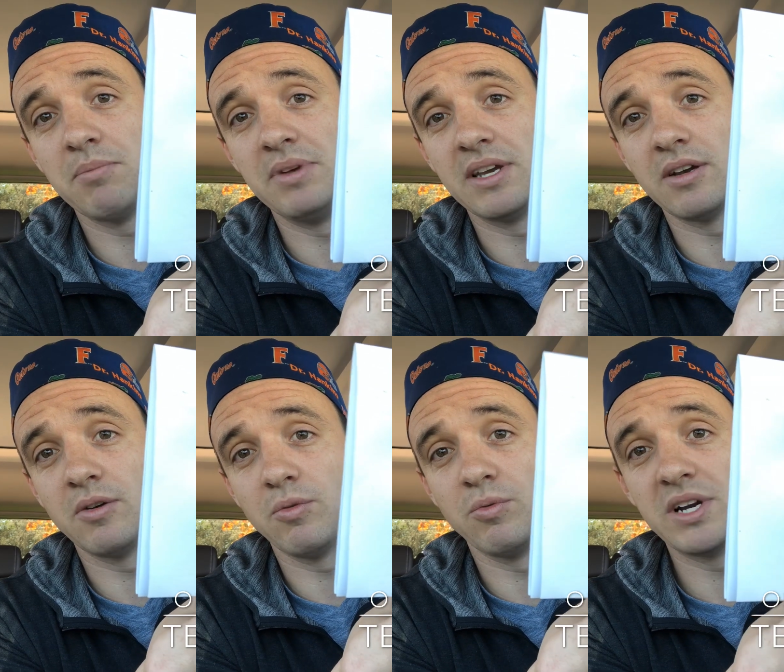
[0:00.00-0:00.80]

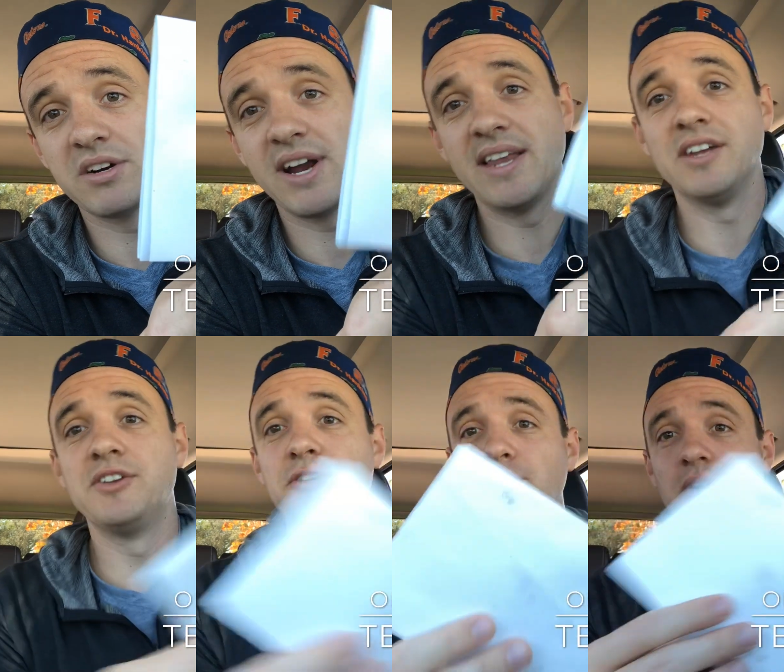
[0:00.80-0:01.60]
being
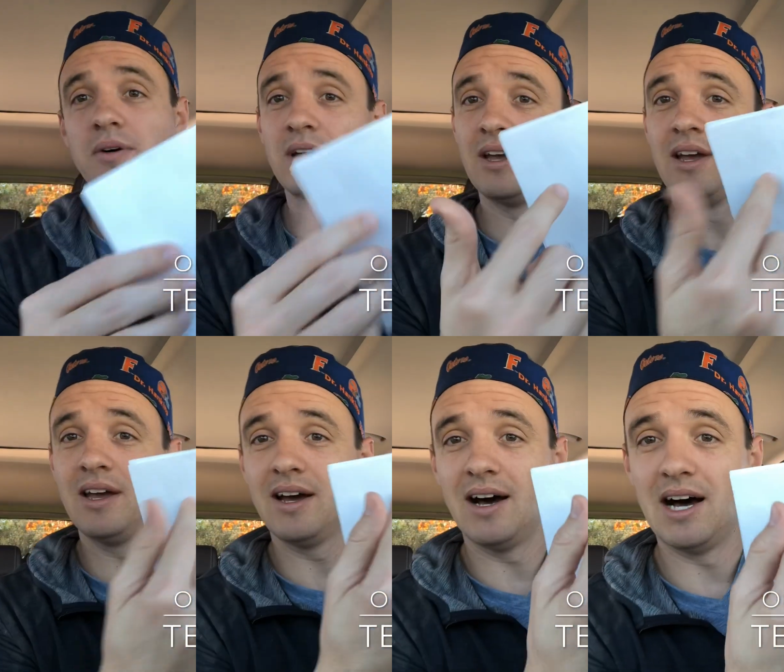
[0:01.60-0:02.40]
recreated to
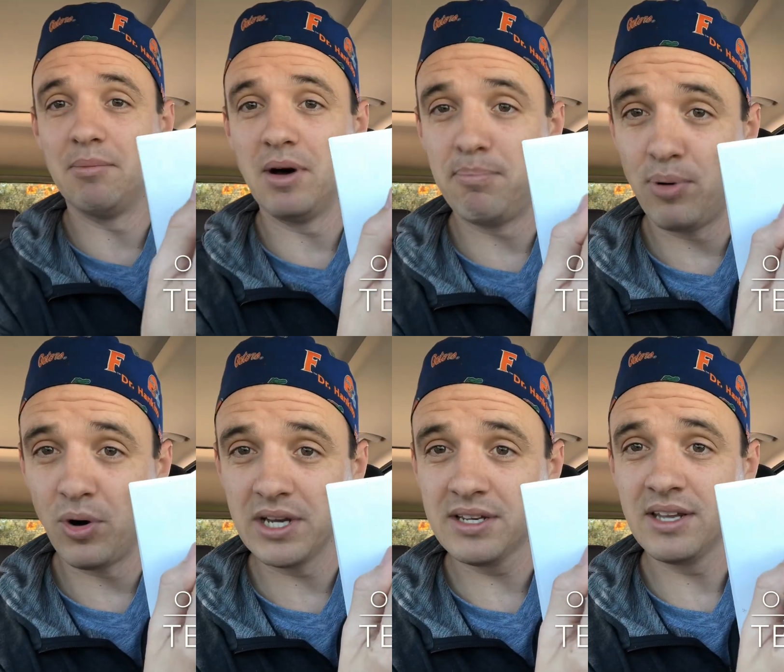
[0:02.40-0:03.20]
a
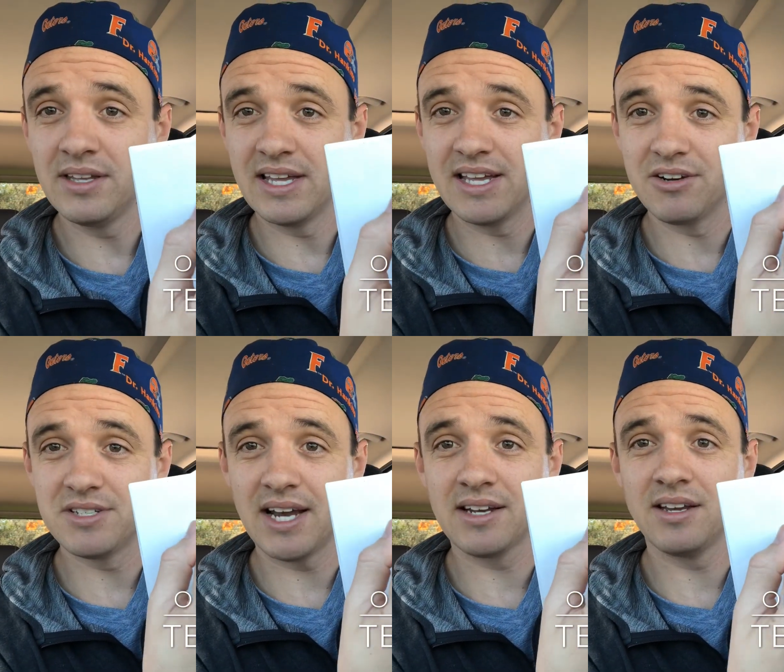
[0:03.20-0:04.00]
point. They
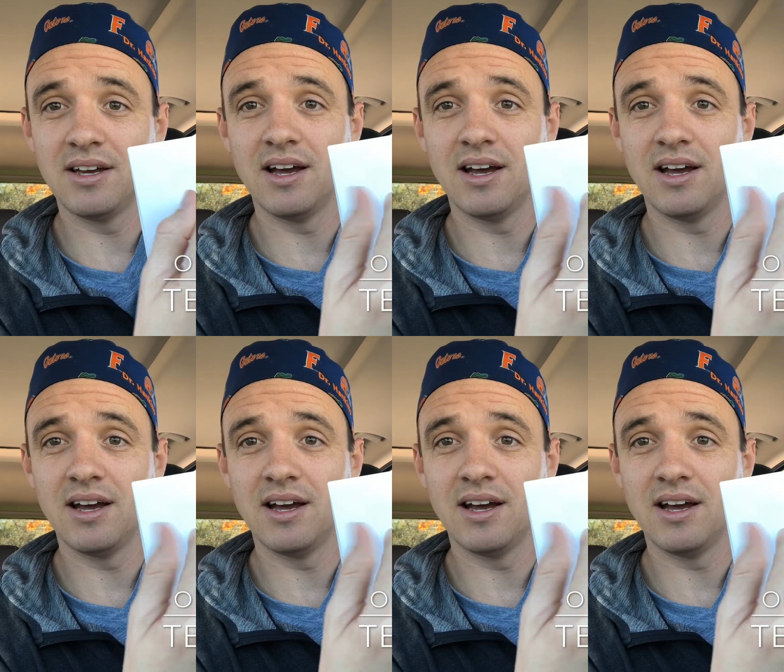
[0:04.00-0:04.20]
intersect